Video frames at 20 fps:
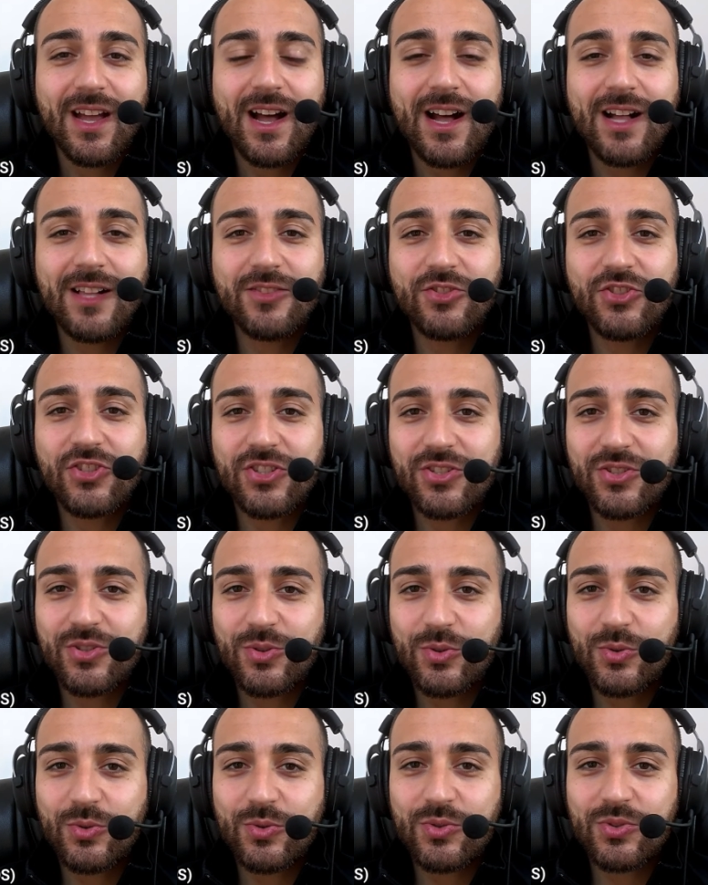I'll just
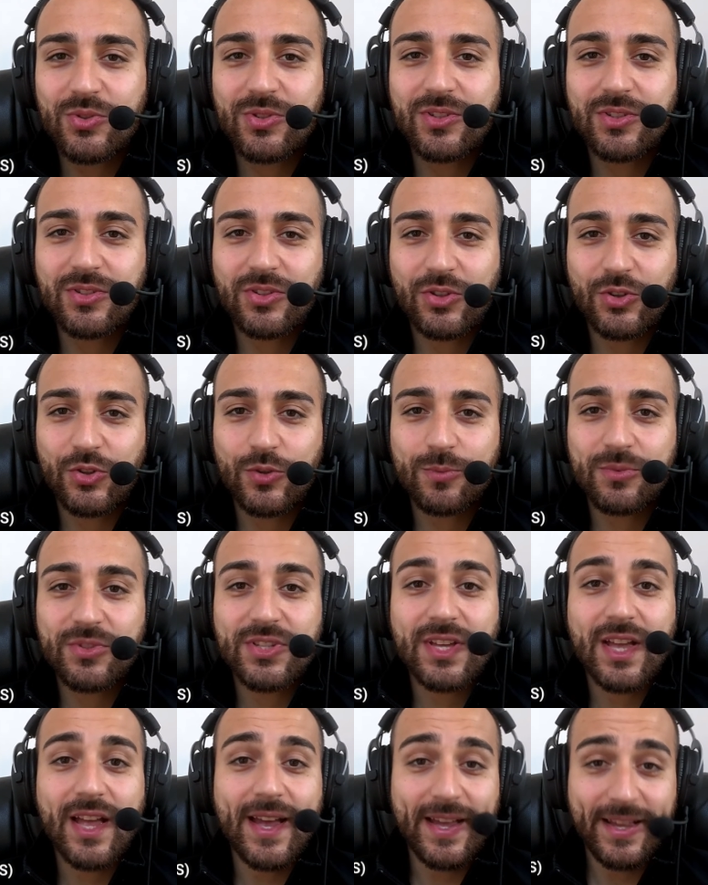use the
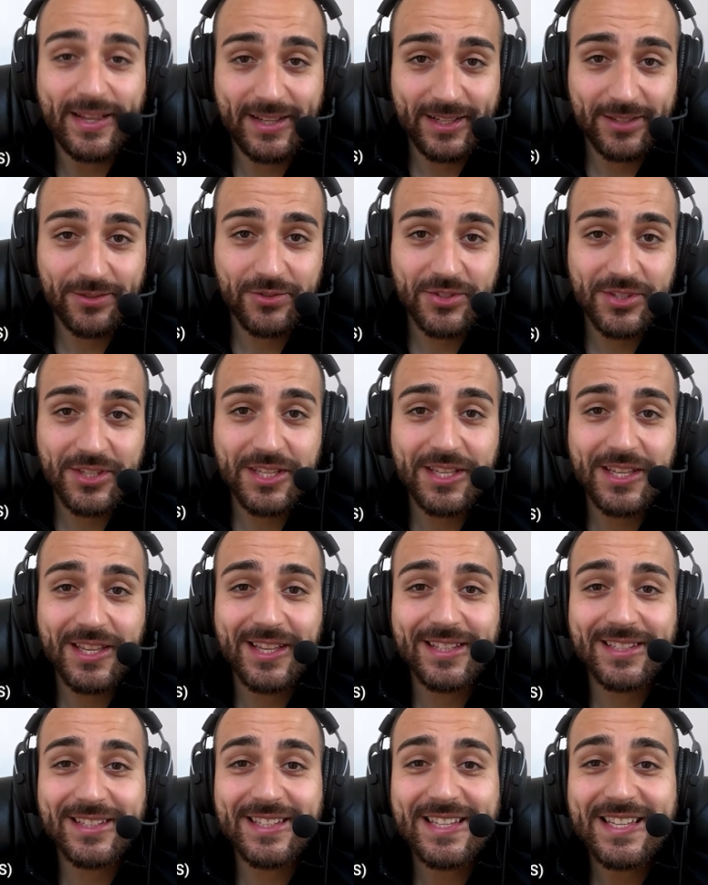terms Ekavski
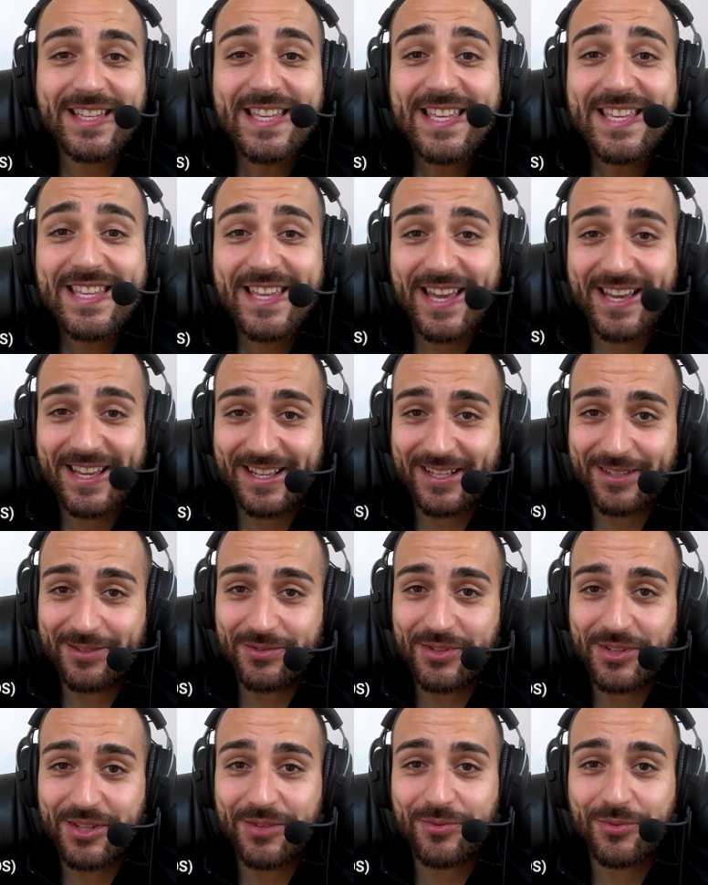and
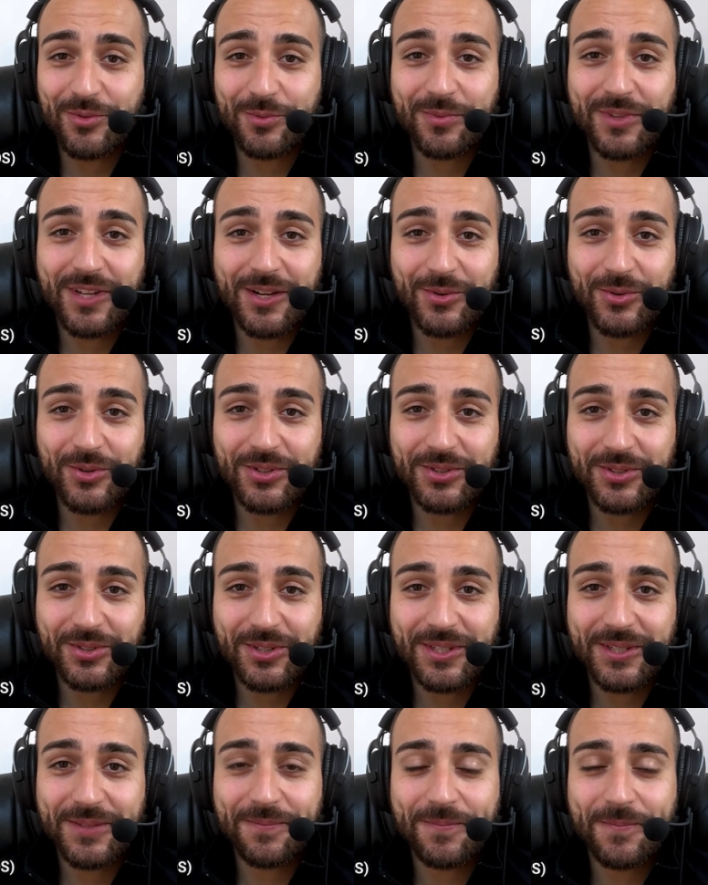Ijekavski from now on,
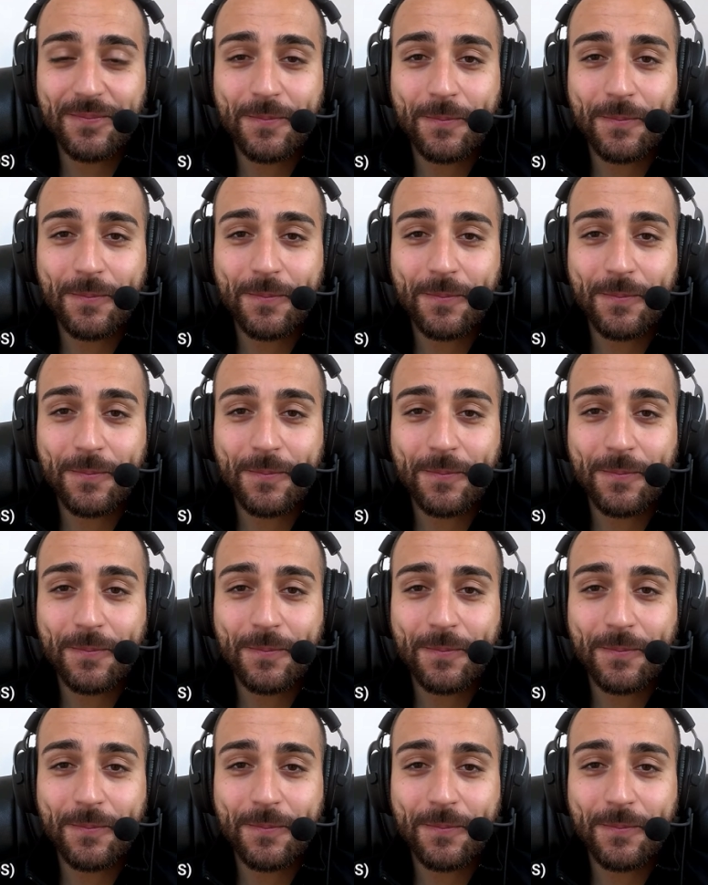okay?